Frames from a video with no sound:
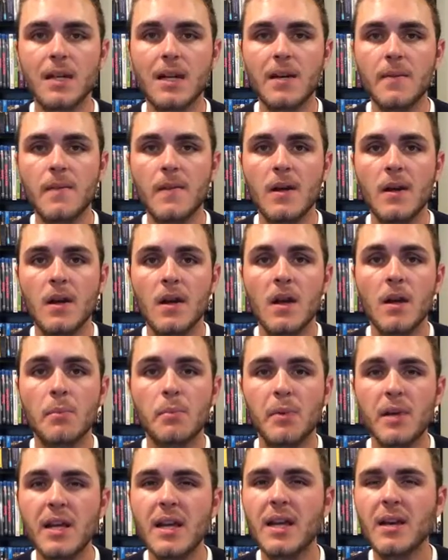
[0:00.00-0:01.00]
time,
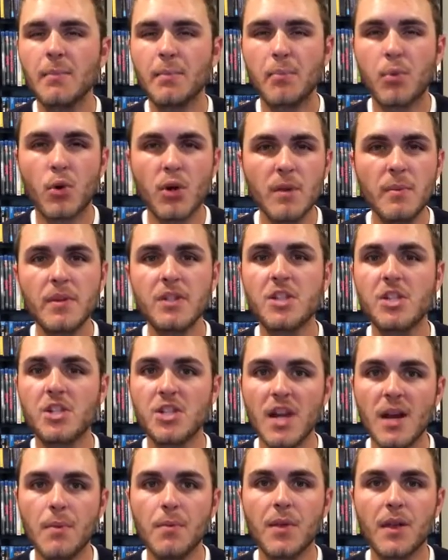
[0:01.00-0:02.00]
but he pretty much
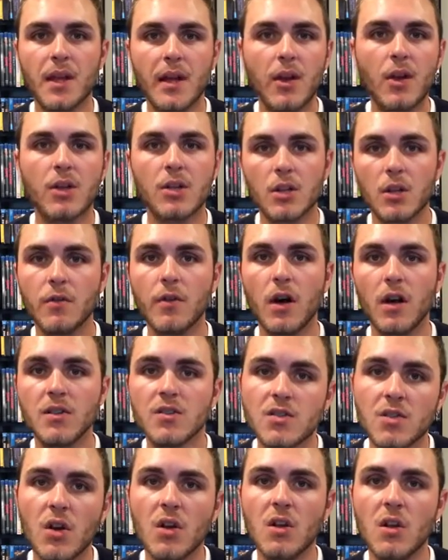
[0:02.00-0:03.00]
shaped the character of
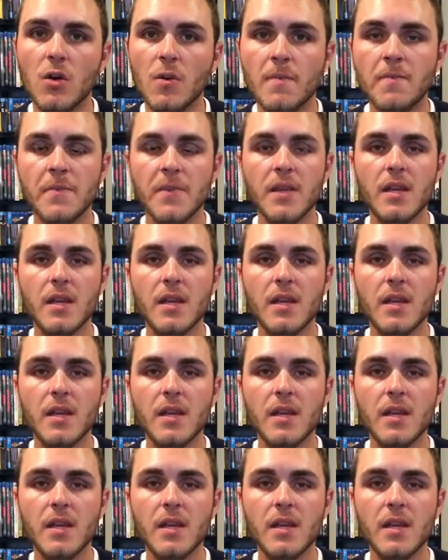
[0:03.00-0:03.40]
Han Solo